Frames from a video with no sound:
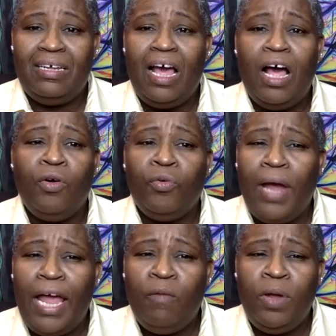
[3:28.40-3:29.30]
how
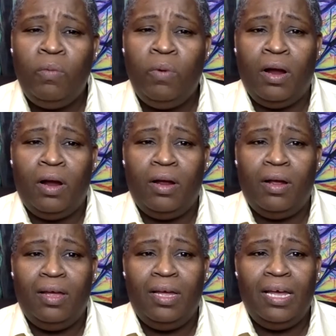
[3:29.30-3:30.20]
great we were
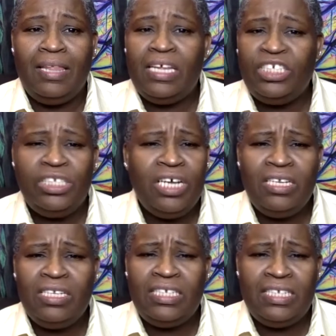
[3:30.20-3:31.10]
and that she
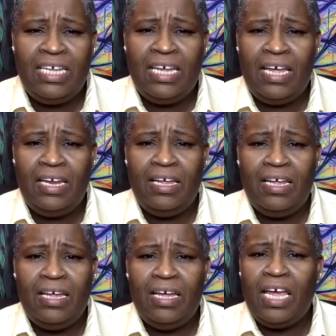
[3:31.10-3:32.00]
couldn't see it,
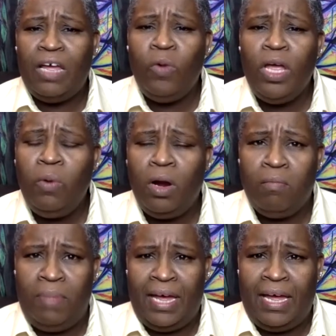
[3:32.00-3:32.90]
and we
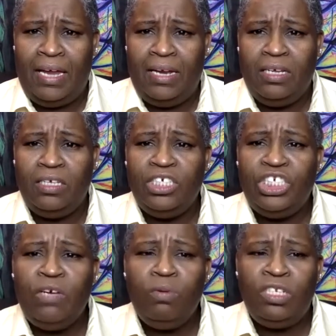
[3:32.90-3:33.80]
weren't bad.
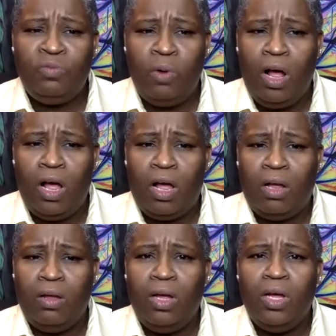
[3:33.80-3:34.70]
She was
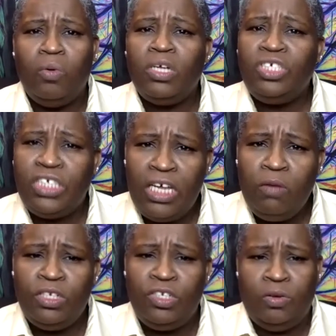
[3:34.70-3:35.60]
wrong. What she
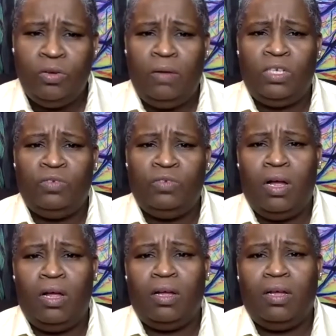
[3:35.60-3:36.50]
was doing was
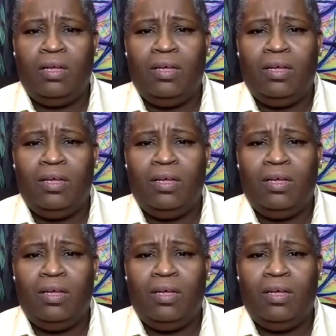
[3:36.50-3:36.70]
wrong.